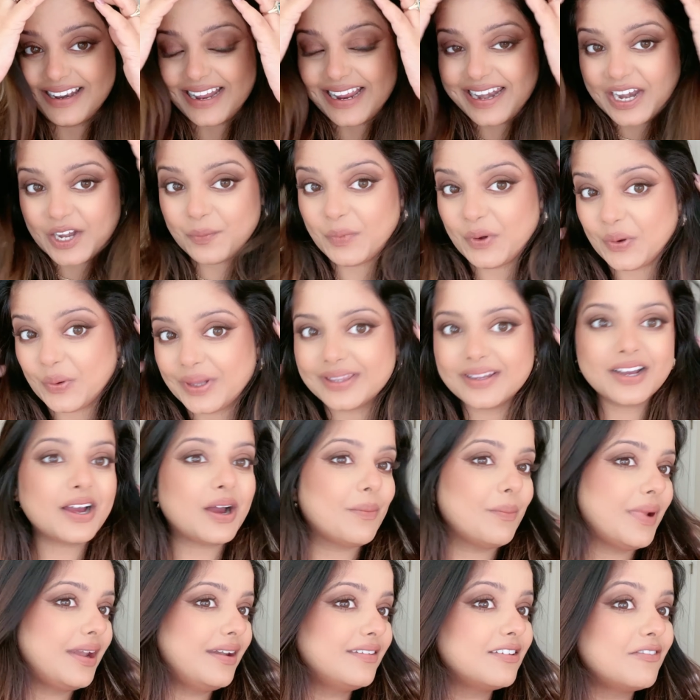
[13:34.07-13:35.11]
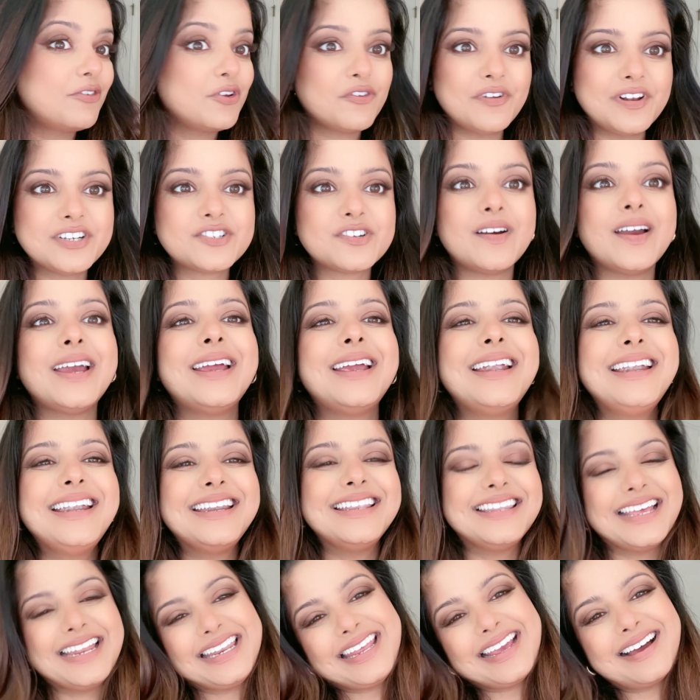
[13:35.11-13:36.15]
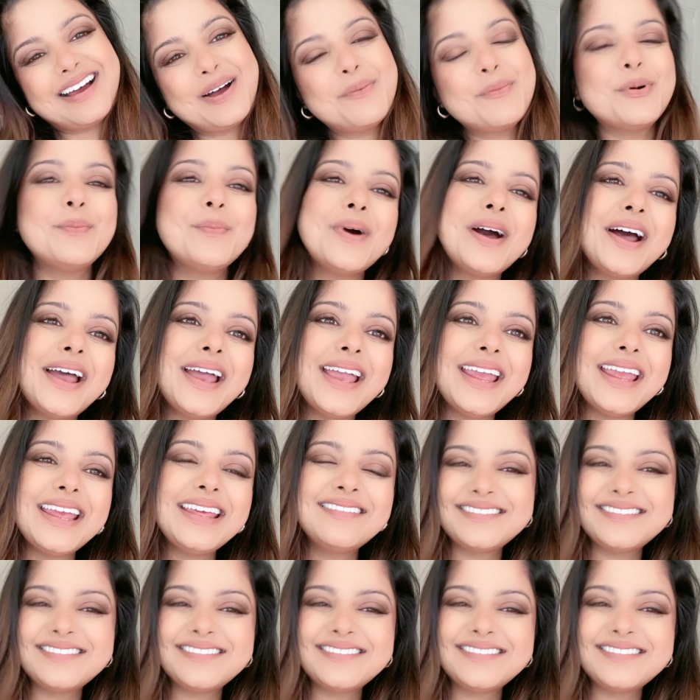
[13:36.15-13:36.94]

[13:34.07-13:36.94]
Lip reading: Let me know in the comments if you will try it. Then yeah, bye bye.